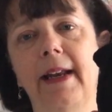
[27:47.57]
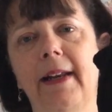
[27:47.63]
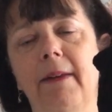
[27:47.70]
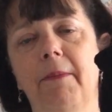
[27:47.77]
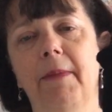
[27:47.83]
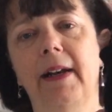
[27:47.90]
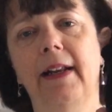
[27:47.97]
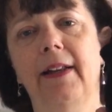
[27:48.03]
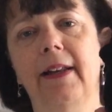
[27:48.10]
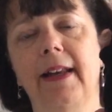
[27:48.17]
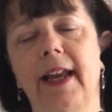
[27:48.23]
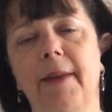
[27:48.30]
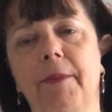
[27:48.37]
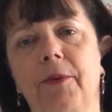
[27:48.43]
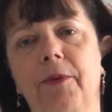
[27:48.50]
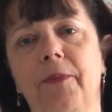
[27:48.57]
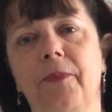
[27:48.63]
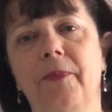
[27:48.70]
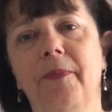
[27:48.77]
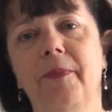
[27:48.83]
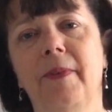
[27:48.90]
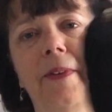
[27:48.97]
little label.
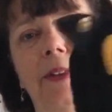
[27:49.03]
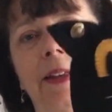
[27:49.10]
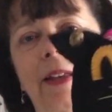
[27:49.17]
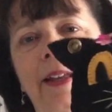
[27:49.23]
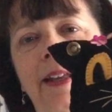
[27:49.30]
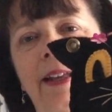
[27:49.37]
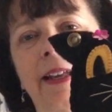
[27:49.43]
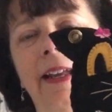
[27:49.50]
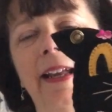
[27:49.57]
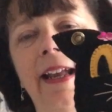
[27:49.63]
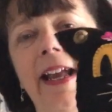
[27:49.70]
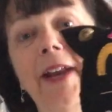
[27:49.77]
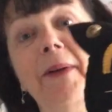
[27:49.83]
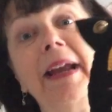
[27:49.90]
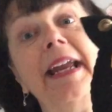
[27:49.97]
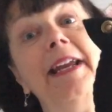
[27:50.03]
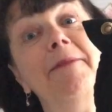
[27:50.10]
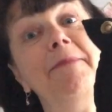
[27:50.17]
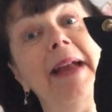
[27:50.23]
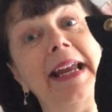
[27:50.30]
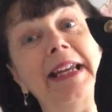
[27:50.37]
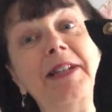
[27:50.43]
Anyway, he
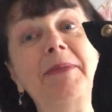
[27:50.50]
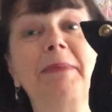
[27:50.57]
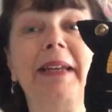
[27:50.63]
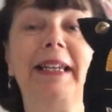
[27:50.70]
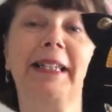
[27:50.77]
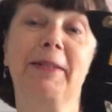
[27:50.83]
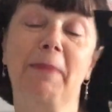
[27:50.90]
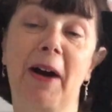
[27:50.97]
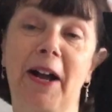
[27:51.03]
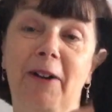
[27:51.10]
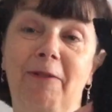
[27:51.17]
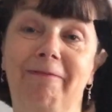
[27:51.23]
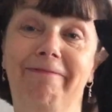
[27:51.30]
made me smile.